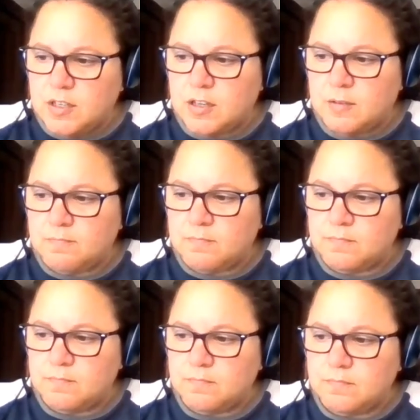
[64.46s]

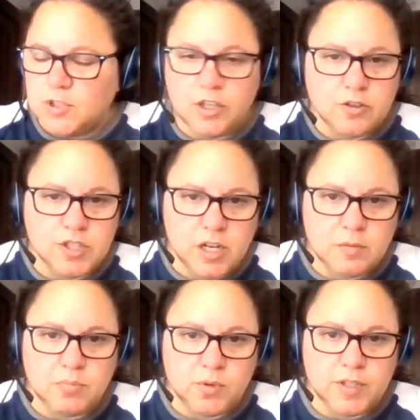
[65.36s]
um,
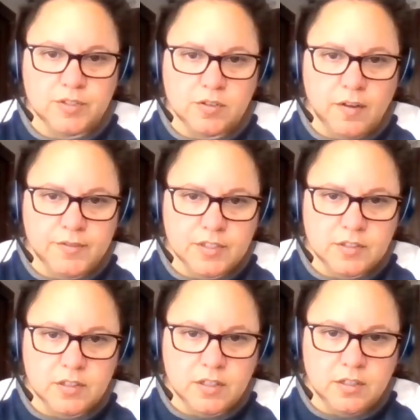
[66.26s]
negotiating points are
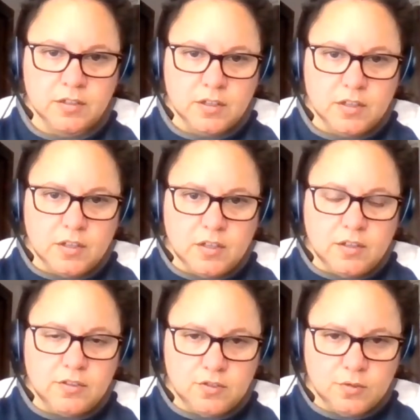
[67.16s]
obviously
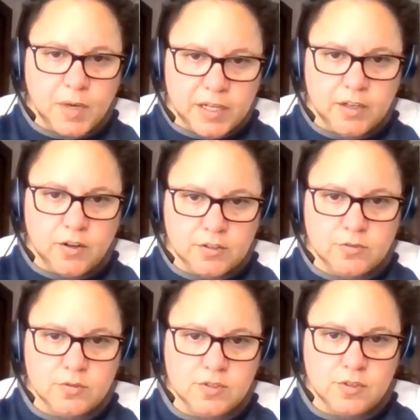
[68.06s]
the two money
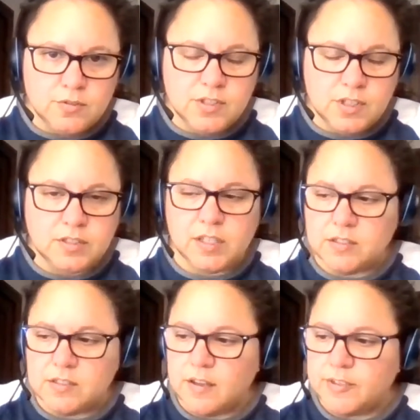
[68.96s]
articles, so
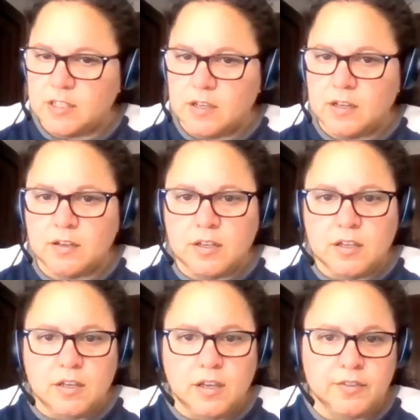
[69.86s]
16 and 17,
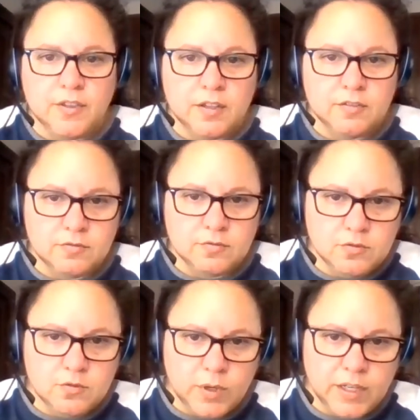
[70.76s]
and
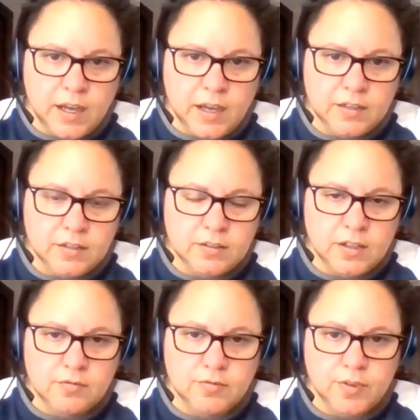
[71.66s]
then 29
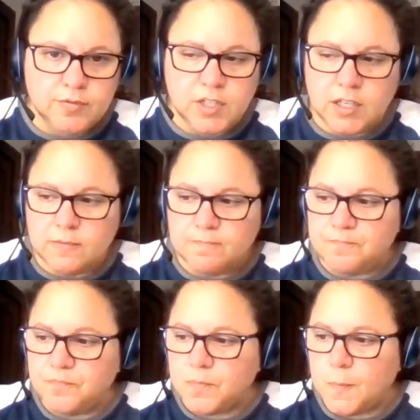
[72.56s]
and 15.